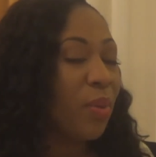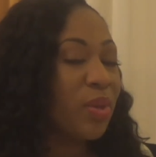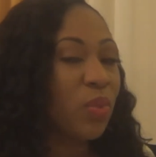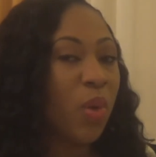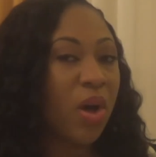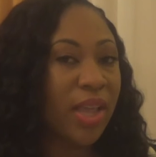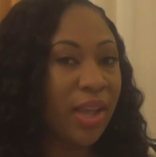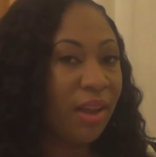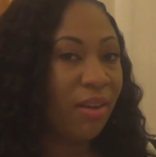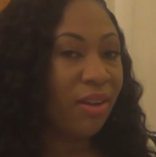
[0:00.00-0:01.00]
was
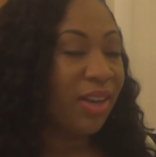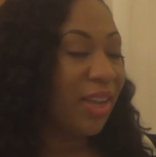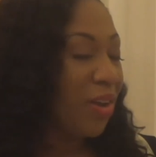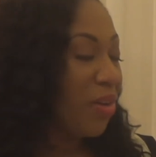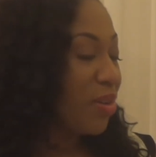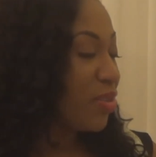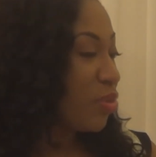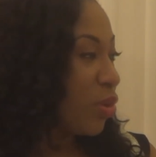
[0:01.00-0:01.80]
walking along Lyndhurst